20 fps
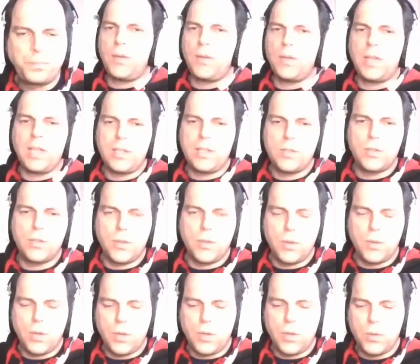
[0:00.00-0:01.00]
now you get to
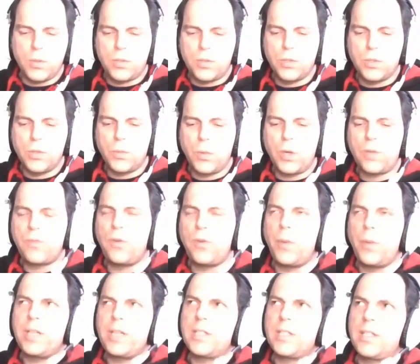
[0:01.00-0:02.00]
the to the
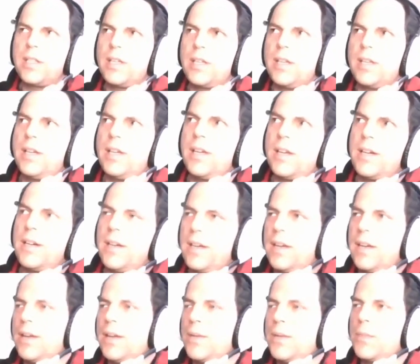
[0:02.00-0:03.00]
workflow engine here.
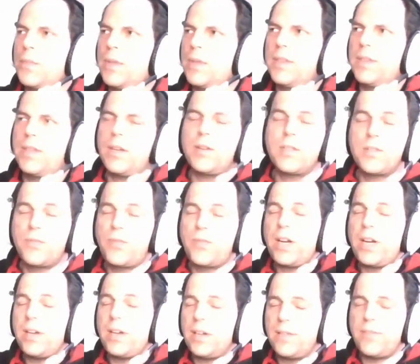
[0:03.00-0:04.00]
Um, there is
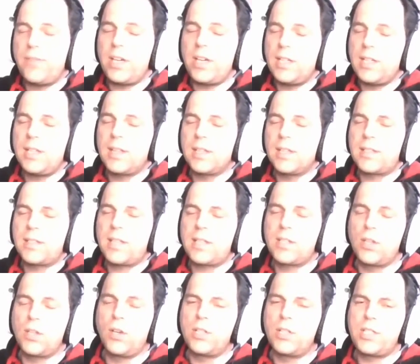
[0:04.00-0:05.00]
very very little
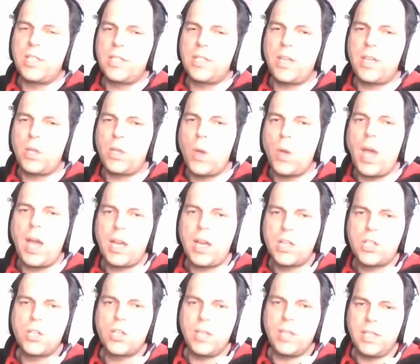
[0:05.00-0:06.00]
technology that you
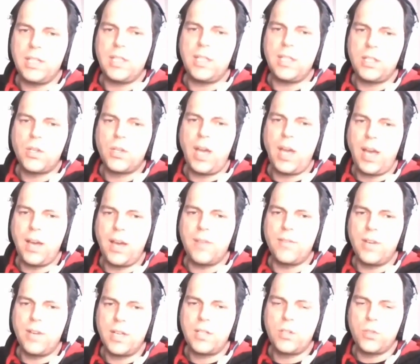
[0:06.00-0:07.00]
actually need to
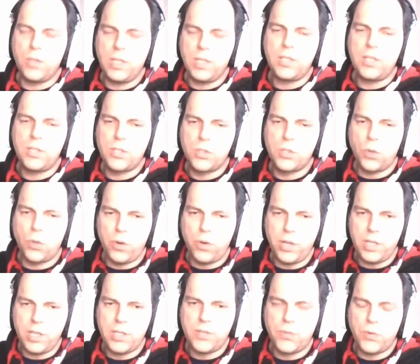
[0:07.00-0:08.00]
have. Like right? you need mm-hmm.
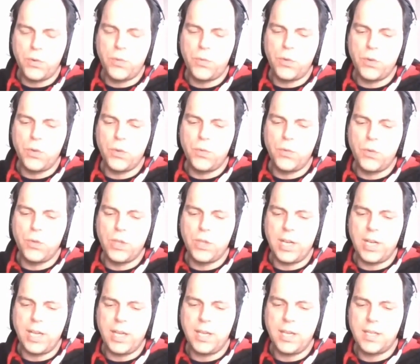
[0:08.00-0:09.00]
storage for for, for
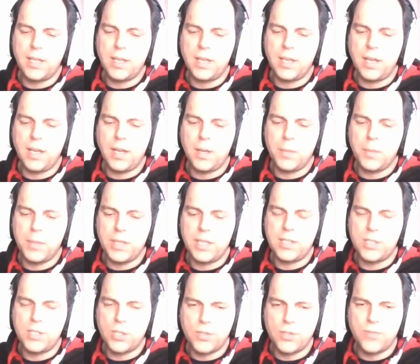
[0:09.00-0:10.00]
the lake, uh, but
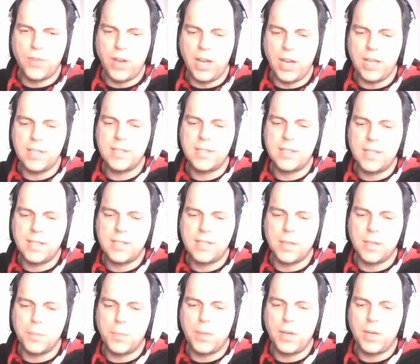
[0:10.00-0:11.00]
that's just files. That's
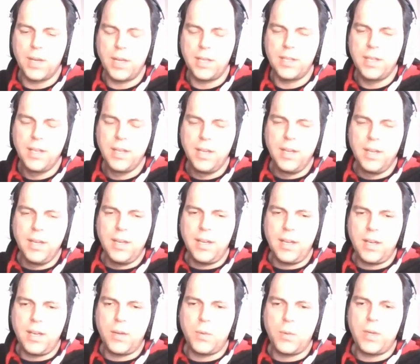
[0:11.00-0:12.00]
simple. And
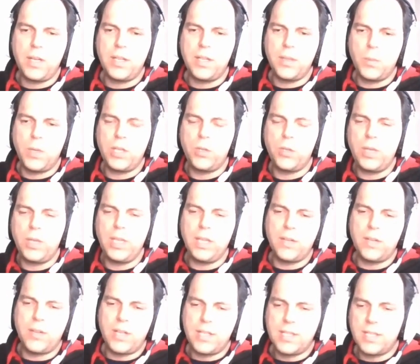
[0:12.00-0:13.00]
uh, when when you
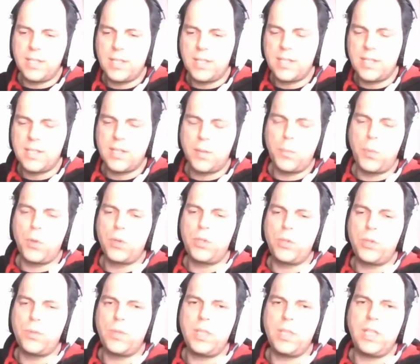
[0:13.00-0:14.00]
egress it at some
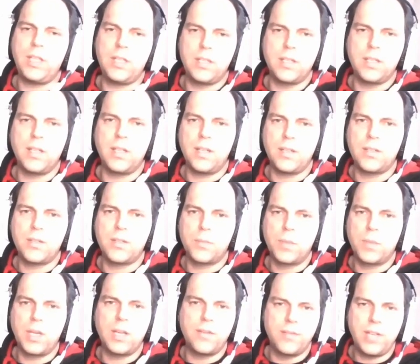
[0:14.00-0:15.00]
point, you need uh,
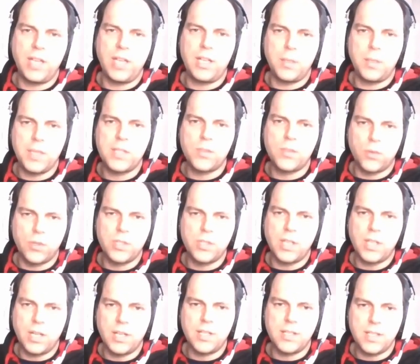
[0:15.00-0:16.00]
some kind of database storage
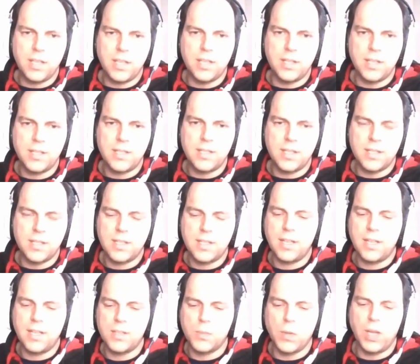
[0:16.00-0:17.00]
that is indexed as,
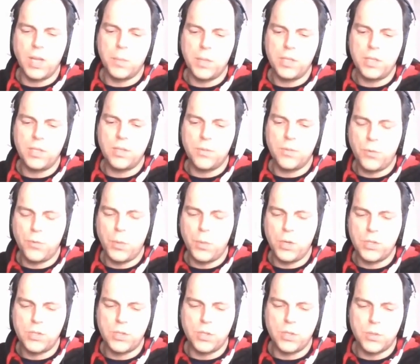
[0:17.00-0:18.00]
as well. But you, for
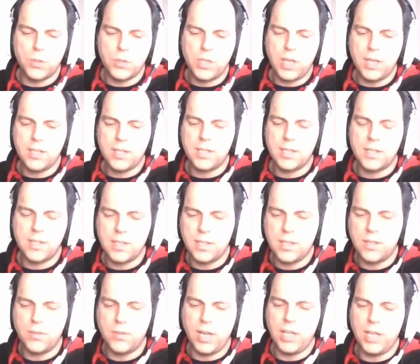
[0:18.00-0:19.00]
most use cases,
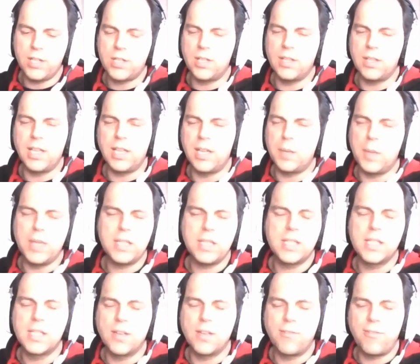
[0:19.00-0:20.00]
relational
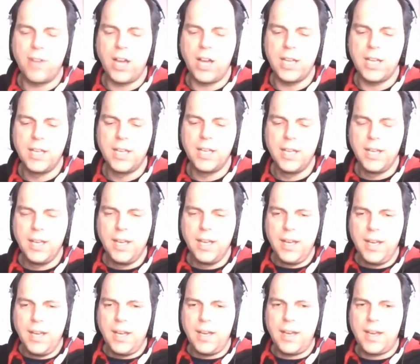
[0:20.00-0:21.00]
databases are fine.
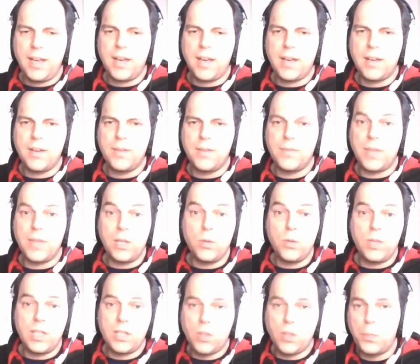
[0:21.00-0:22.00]
Uh, then
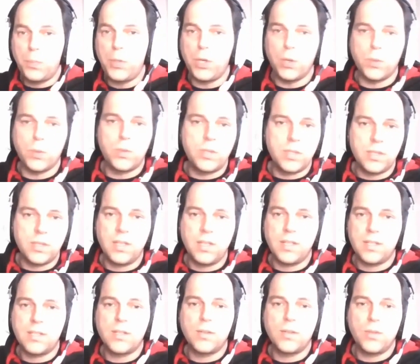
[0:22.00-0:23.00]
you need compute.
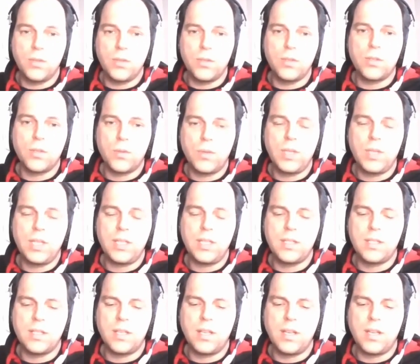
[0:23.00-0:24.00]
Uh, so you
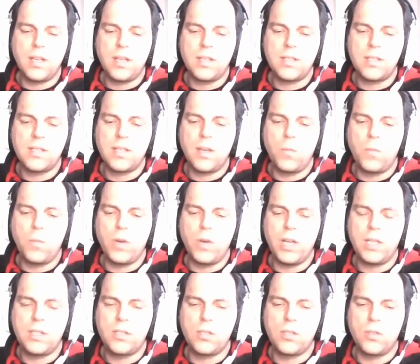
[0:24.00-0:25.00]
need uh, some
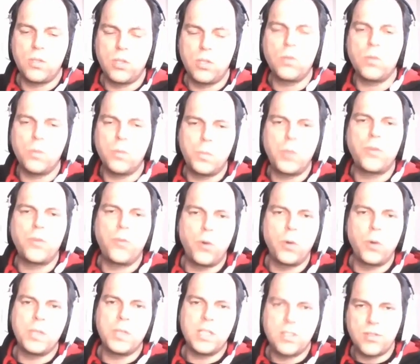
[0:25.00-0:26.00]
way to do
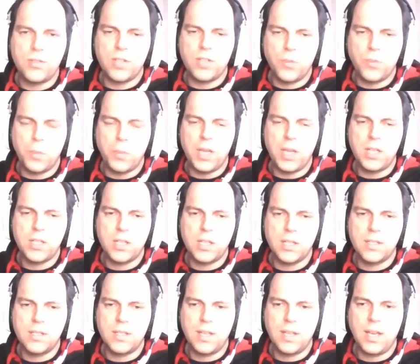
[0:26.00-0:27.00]
perform these
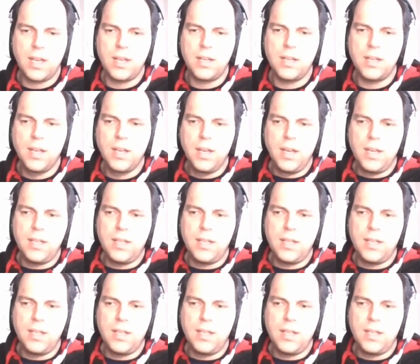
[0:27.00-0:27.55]
transformations, and